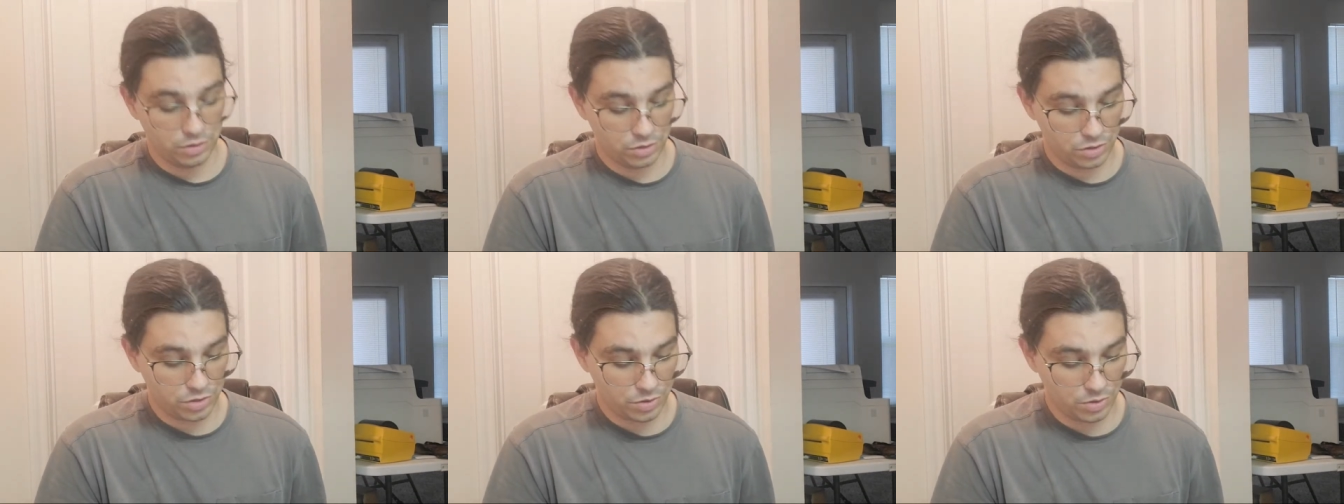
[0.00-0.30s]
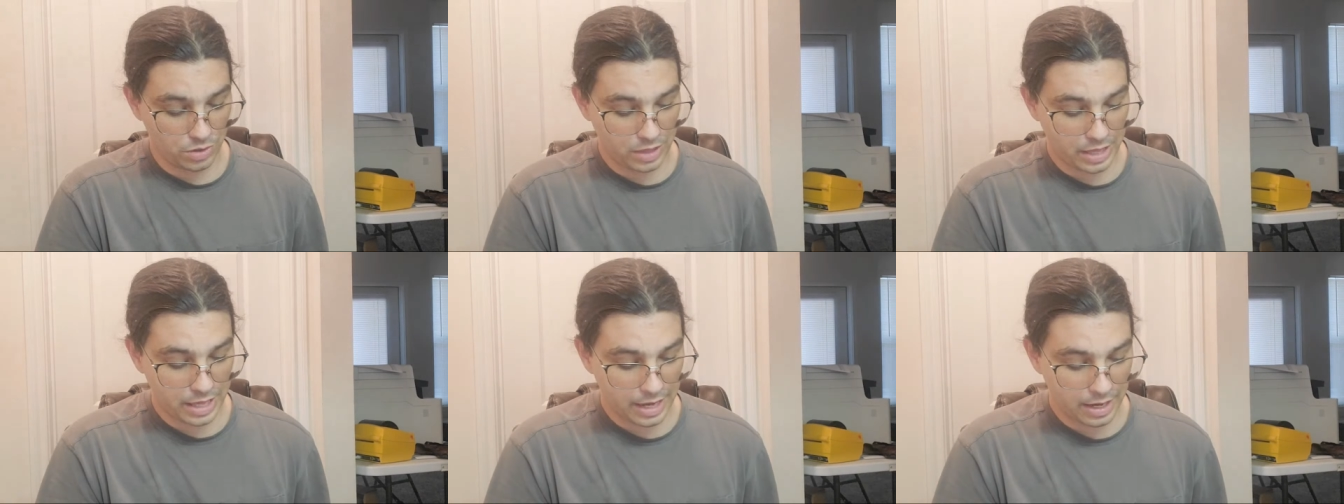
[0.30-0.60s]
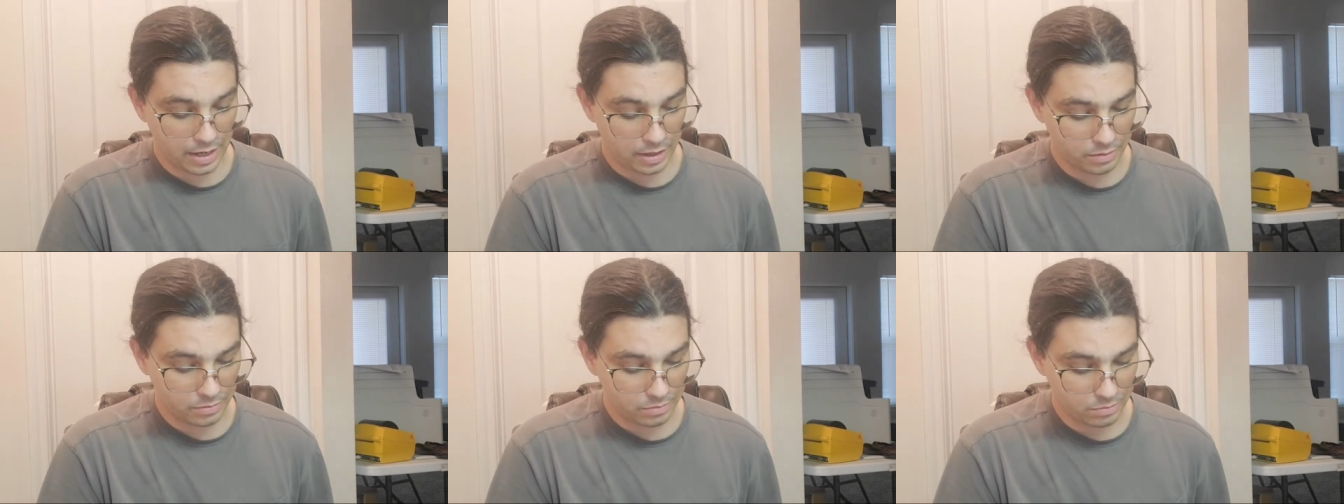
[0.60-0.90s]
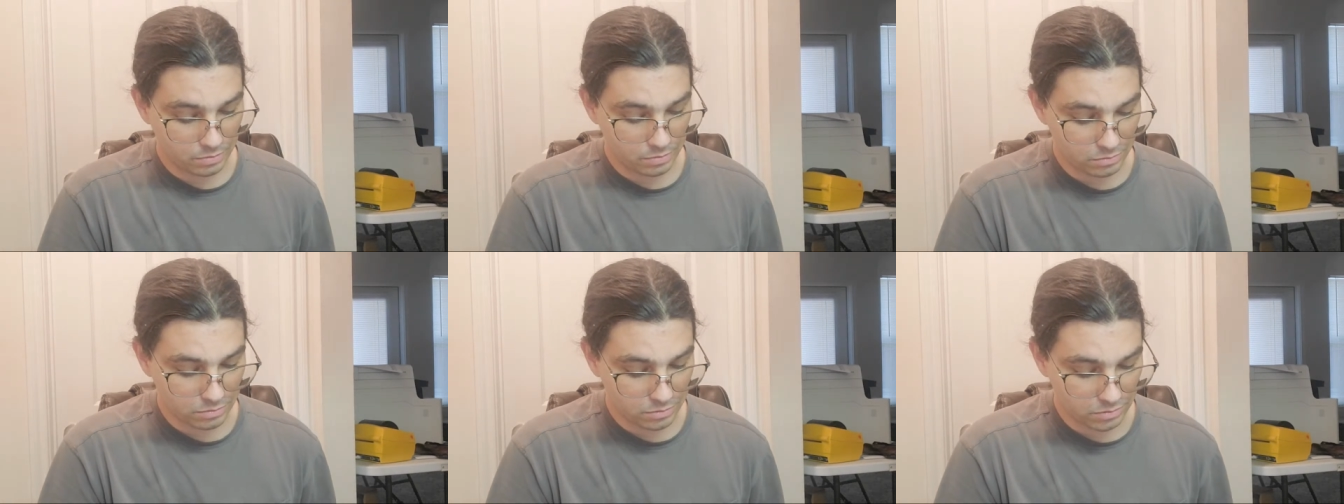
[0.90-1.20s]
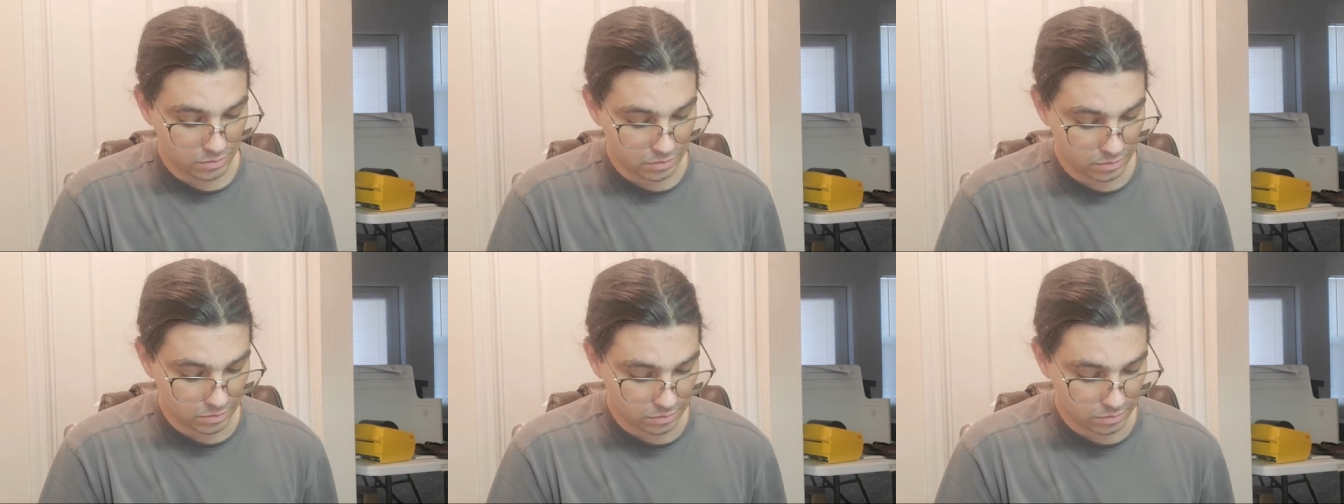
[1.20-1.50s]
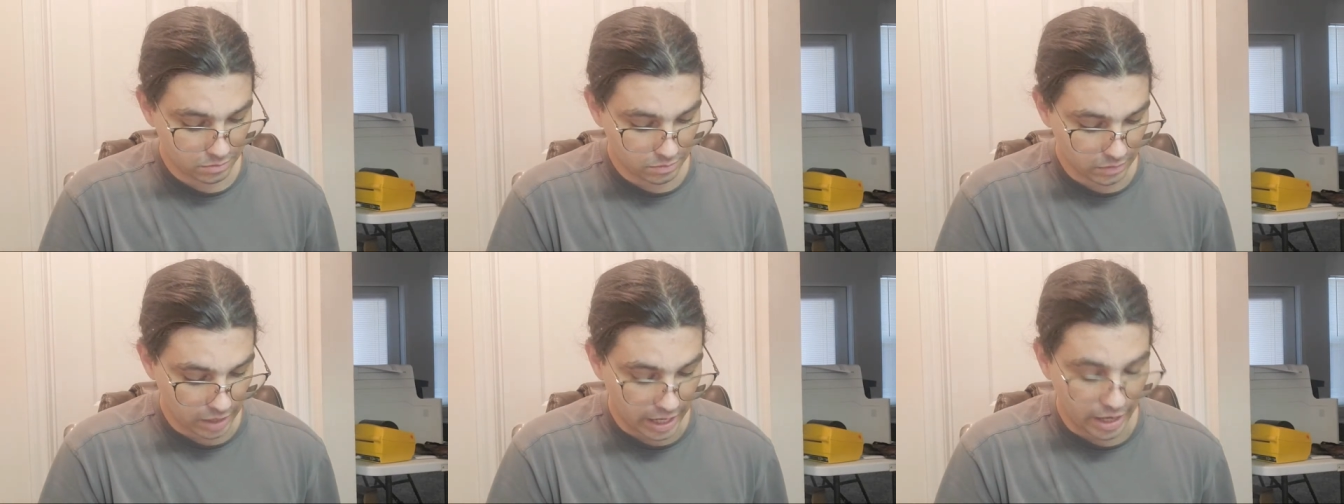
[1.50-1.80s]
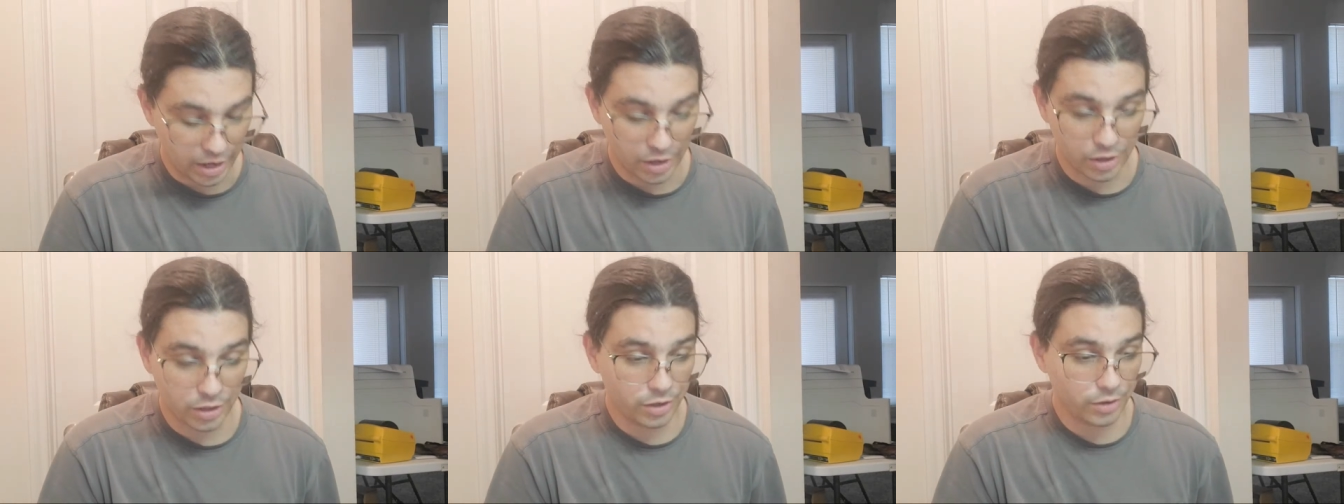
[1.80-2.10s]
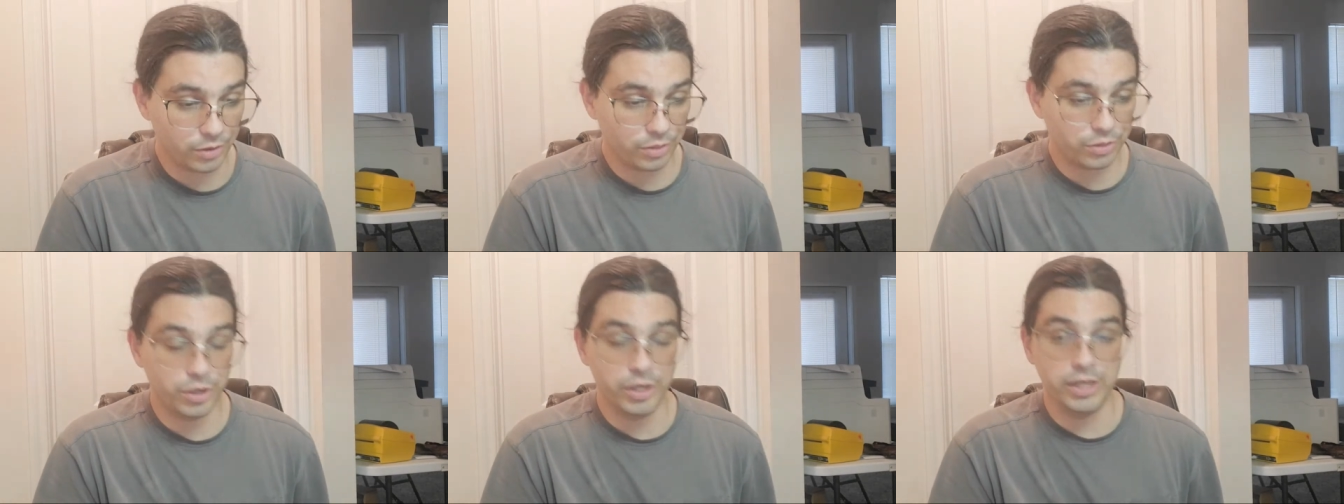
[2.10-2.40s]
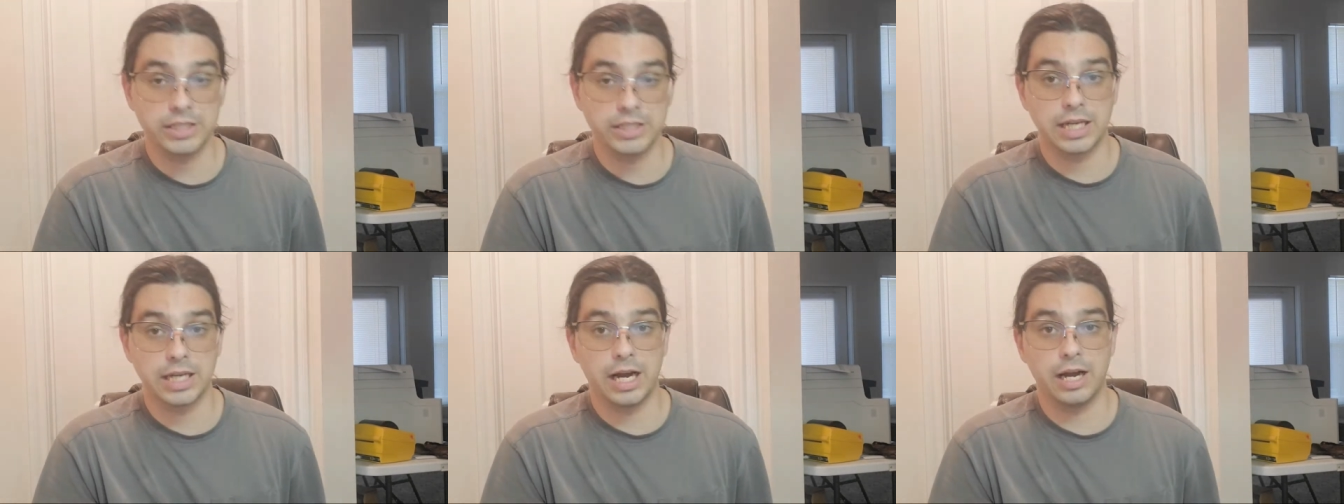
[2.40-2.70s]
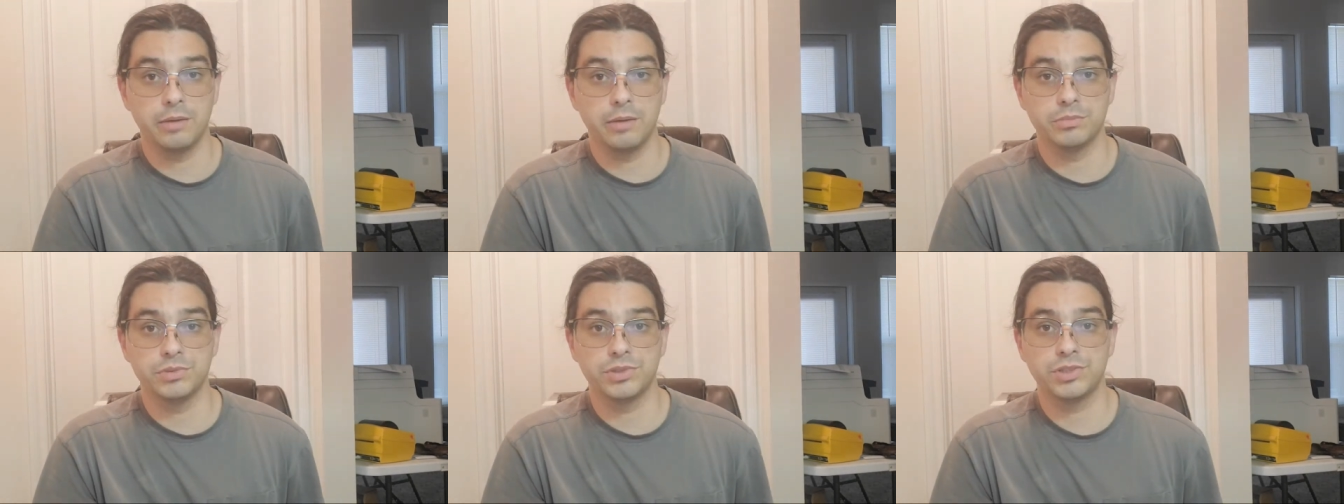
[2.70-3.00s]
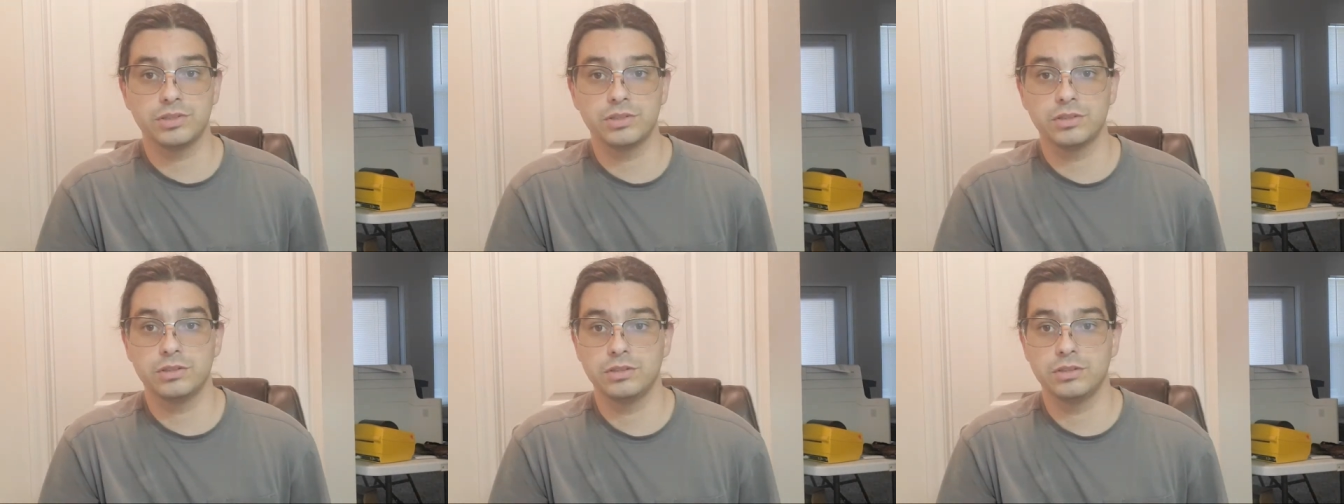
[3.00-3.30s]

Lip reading: Do that, I don't know, 30 times